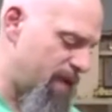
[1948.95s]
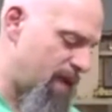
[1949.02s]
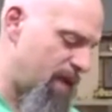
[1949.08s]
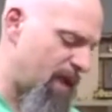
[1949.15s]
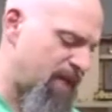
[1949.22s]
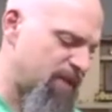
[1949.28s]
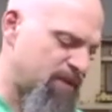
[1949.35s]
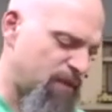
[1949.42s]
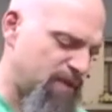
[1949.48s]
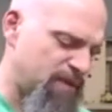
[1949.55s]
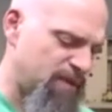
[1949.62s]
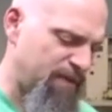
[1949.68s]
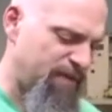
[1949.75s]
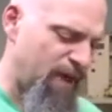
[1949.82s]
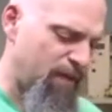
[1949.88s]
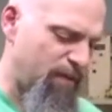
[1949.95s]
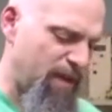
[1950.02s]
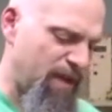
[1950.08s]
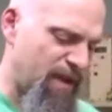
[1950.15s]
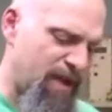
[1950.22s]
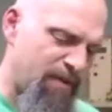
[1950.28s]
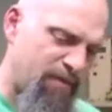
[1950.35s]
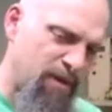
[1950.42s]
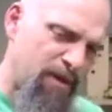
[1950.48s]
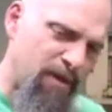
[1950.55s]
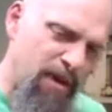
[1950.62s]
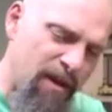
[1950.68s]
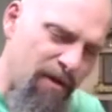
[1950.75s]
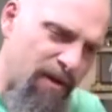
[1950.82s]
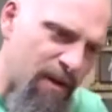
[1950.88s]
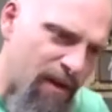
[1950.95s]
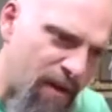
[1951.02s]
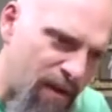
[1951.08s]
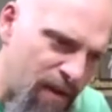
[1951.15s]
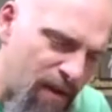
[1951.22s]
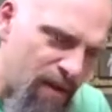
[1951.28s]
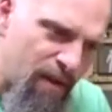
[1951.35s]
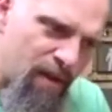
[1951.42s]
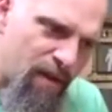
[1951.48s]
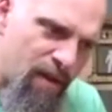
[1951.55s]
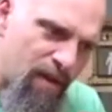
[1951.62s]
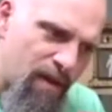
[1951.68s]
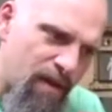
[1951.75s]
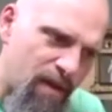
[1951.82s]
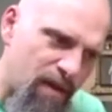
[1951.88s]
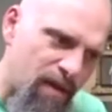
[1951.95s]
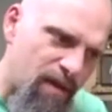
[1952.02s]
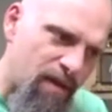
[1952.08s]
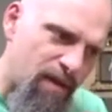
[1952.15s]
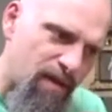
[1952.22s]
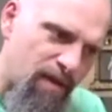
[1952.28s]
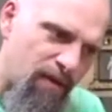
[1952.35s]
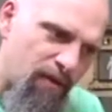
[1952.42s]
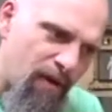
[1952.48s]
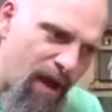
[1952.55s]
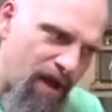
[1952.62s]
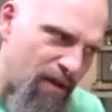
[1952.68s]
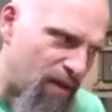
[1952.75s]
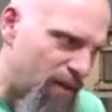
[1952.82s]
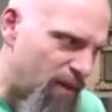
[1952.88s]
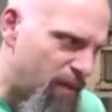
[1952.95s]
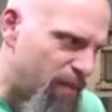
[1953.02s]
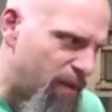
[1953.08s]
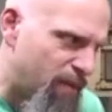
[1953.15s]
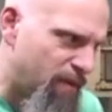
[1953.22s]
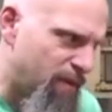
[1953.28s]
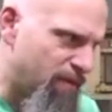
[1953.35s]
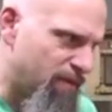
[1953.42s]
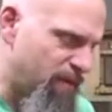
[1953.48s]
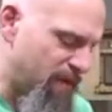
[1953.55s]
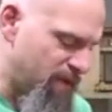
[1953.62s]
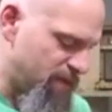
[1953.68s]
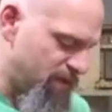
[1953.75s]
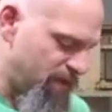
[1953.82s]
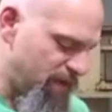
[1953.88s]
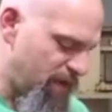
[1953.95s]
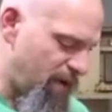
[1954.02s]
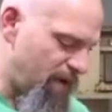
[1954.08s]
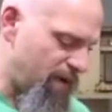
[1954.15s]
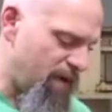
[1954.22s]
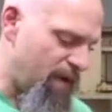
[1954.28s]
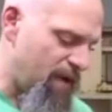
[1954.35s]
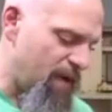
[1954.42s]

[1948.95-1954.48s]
And I just wanted to see if that would be enough. But you can hear it crackle a little bit when you pinch it really hard.